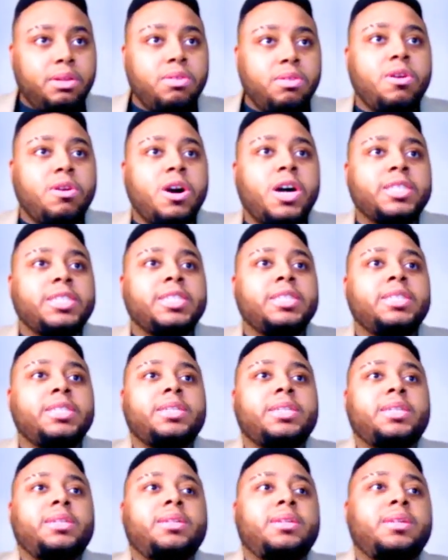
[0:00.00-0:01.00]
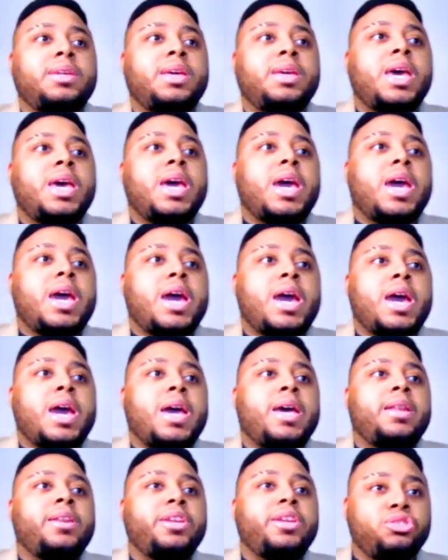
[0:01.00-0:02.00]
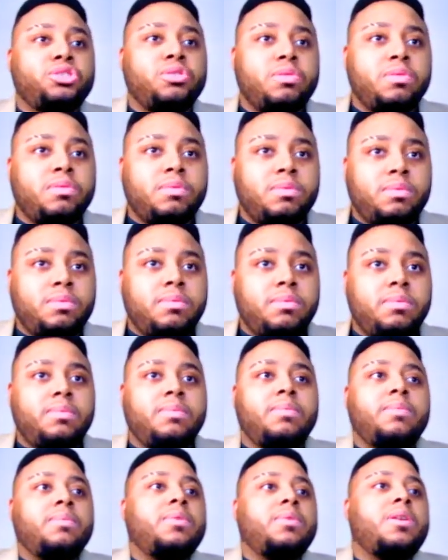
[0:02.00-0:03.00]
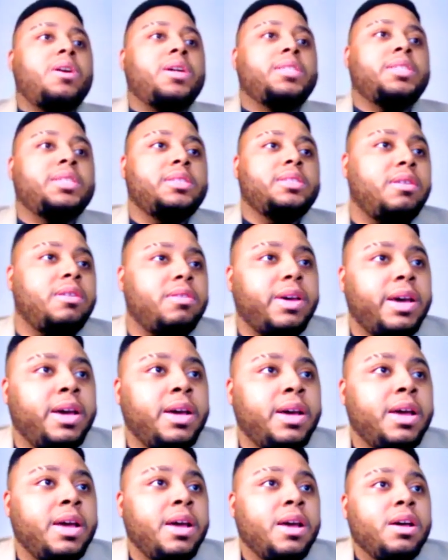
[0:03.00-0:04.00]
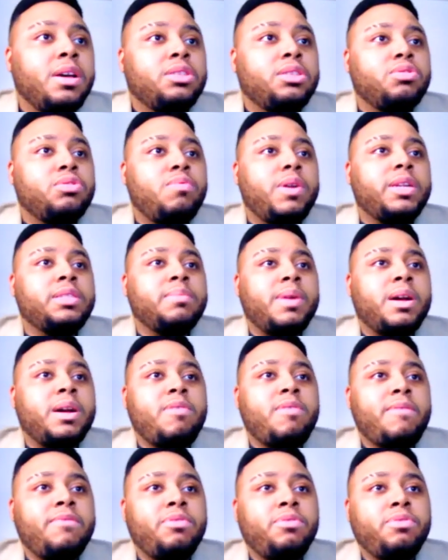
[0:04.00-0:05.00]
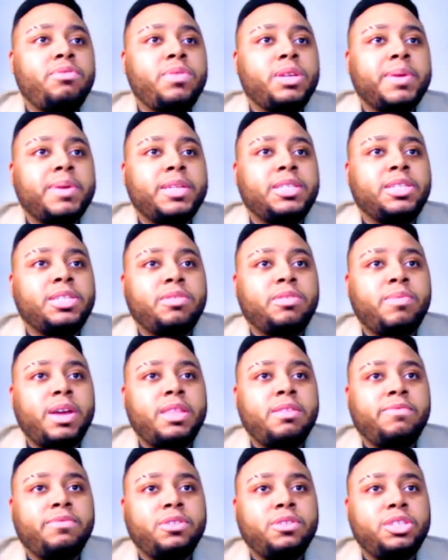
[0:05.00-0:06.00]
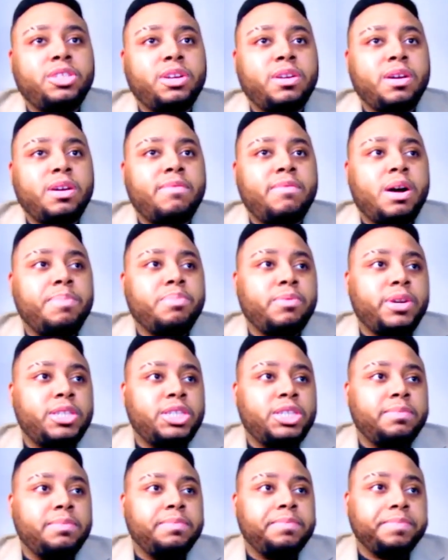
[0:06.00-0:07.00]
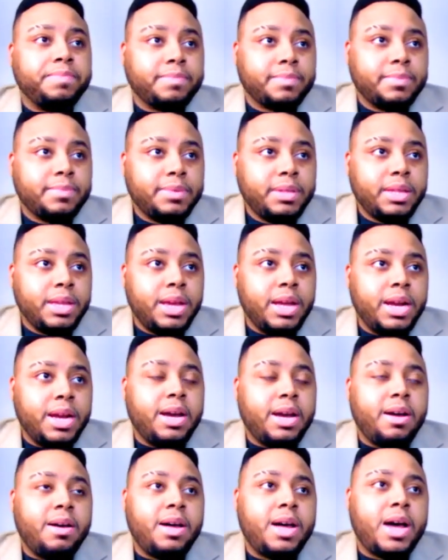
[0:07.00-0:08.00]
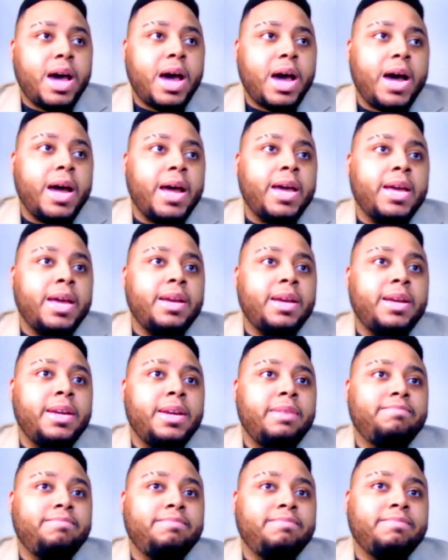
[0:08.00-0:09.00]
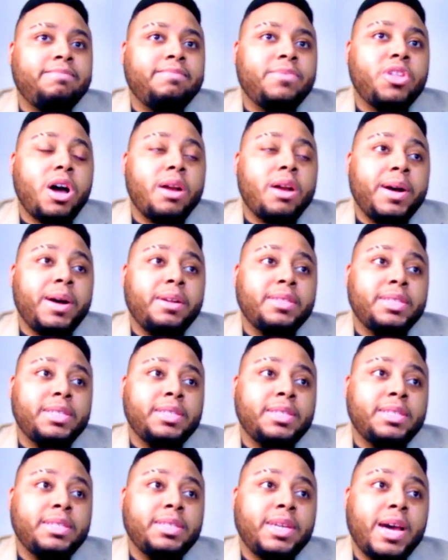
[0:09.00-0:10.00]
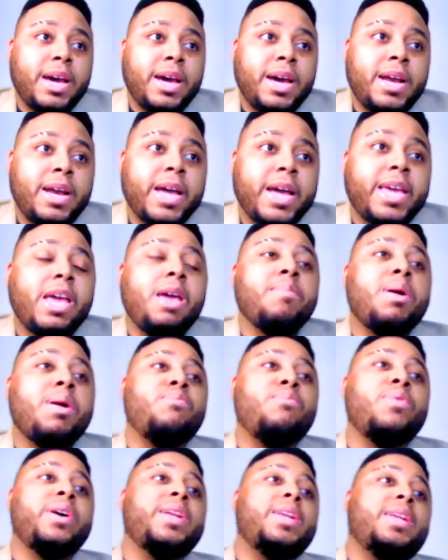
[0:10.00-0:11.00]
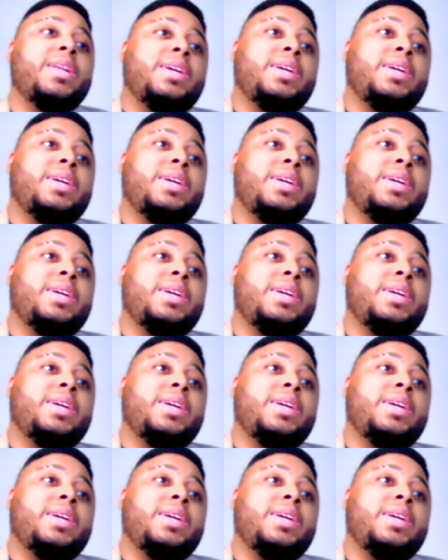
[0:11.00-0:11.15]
content and digital content. Okay, so what is the amount of revenue you expect to generate in the first year of operation? Now, I thought about this and I came up with